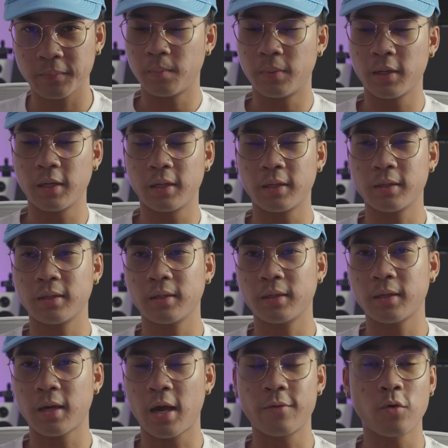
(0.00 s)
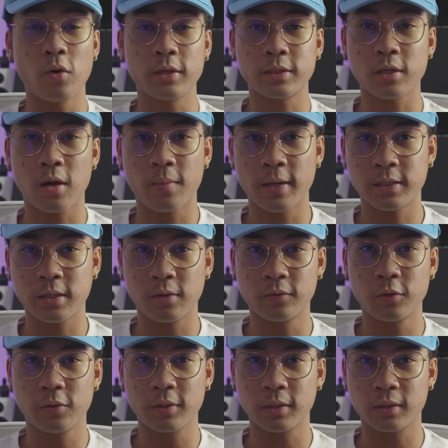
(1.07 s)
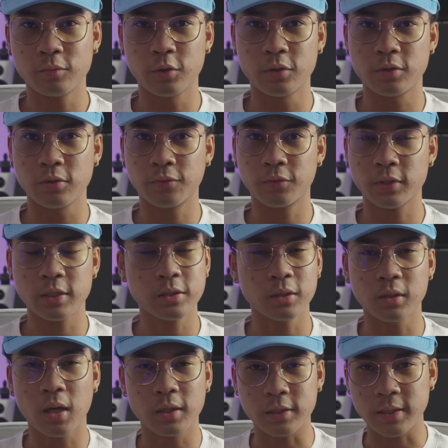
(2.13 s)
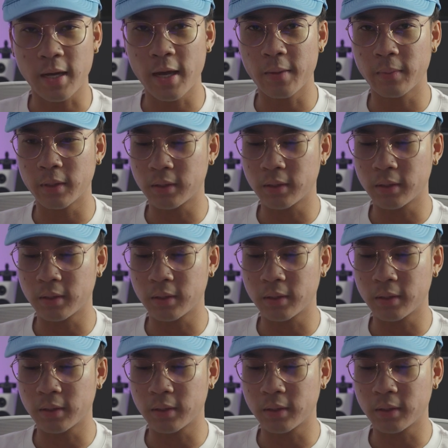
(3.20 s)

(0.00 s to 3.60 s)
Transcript: But I've always saw myself doing YouTube for such a long time,